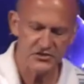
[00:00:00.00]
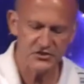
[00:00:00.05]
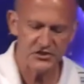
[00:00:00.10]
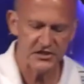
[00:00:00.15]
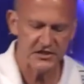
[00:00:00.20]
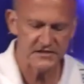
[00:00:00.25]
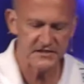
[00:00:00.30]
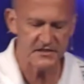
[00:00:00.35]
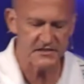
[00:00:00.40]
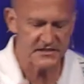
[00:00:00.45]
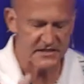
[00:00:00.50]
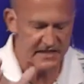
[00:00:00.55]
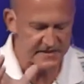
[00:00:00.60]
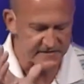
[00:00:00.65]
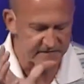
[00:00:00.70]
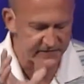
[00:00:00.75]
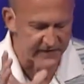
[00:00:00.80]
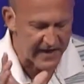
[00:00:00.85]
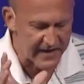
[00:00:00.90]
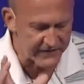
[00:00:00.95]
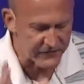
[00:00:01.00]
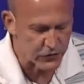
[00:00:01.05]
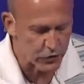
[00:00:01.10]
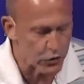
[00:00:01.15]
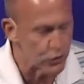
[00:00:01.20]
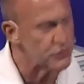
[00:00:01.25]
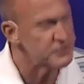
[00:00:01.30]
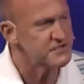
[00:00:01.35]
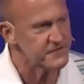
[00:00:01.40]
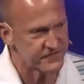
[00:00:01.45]
Jesus has, have
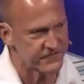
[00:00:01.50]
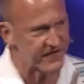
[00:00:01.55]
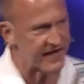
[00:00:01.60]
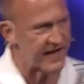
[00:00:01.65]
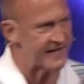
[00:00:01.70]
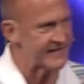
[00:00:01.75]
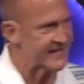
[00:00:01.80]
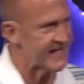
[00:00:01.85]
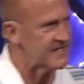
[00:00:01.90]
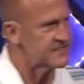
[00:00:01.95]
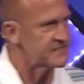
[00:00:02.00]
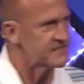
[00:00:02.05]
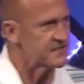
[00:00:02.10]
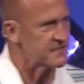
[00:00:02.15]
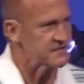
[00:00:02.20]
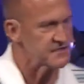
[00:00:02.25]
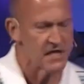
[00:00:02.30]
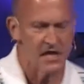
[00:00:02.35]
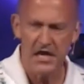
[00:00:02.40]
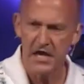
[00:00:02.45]
crucified, catch this,